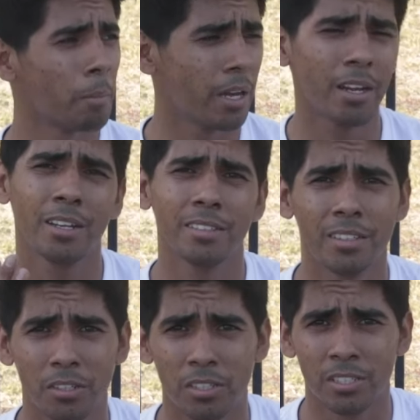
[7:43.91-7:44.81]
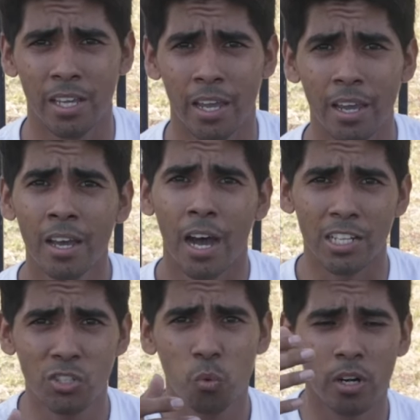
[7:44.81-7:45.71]
I'm gonna continue to skate. I
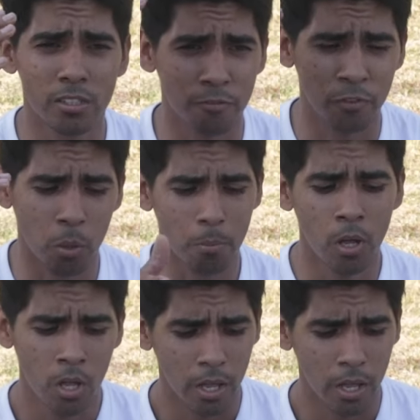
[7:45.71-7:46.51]
just wanted to film